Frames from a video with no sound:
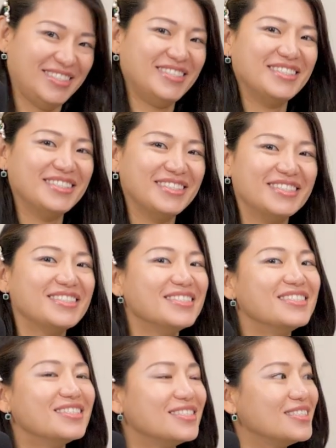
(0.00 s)

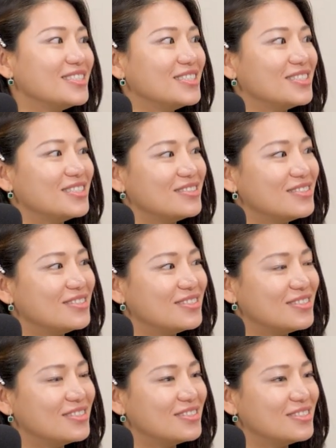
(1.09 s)

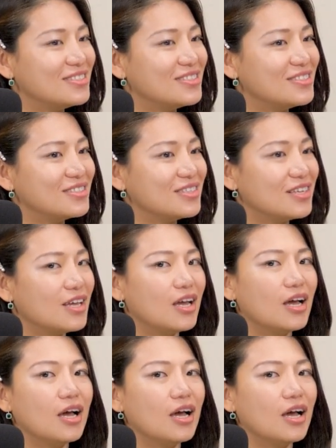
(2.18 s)
(silent)